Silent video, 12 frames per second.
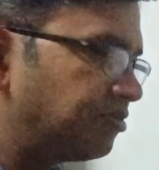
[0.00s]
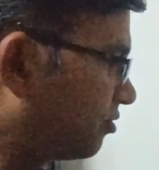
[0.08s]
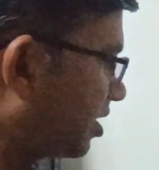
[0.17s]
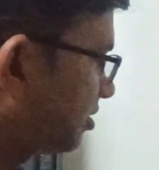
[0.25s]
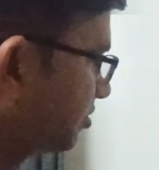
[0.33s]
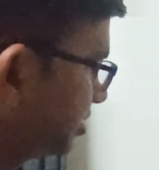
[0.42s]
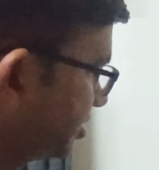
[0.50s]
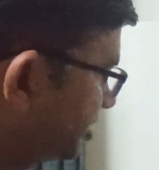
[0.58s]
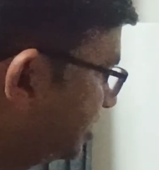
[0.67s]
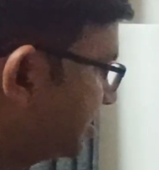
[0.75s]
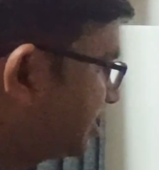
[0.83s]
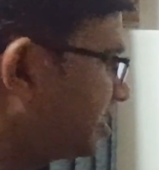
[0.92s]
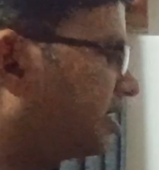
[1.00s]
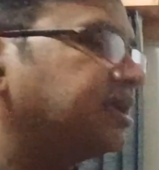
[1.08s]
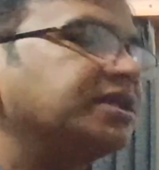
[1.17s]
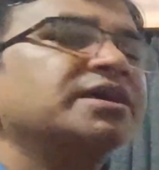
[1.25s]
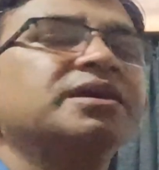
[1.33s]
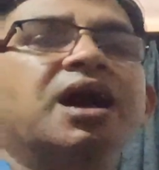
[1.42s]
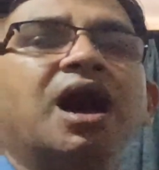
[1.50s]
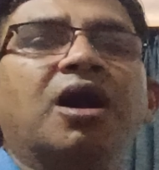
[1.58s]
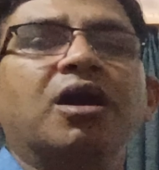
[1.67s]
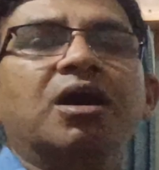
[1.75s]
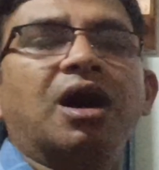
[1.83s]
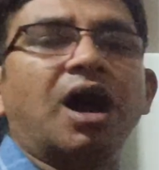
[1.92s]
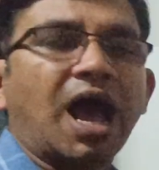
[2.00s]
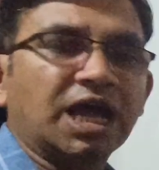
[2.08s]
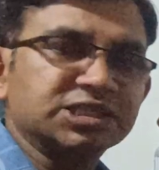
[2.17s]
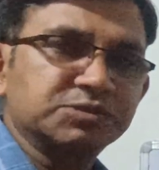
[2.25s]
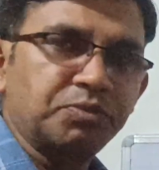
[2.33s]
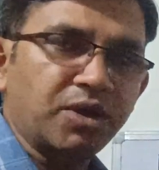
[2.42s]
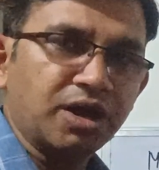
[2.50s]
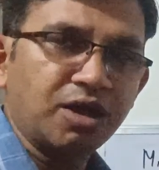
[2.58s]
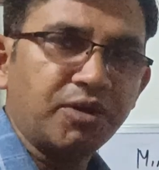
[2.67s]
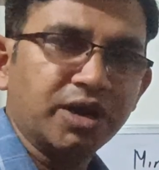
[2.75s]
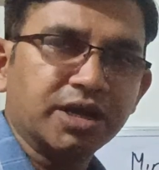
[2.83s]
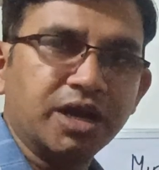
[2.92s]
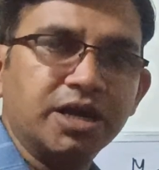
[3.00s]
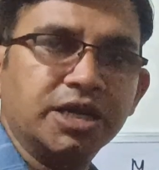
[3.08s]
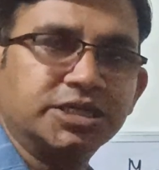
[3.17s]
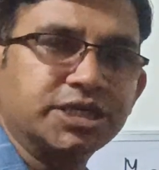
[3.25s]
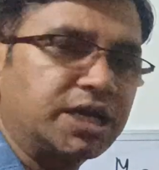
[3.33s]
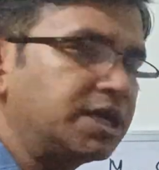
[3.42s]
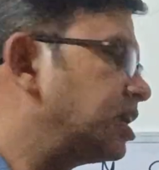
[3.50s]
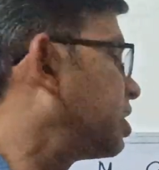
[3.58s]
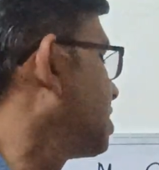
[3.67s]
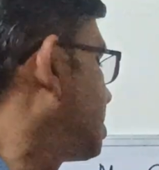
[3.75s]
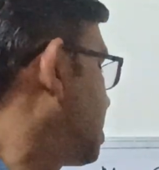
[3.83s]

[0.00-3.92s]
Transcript: what we see here, as per our condition,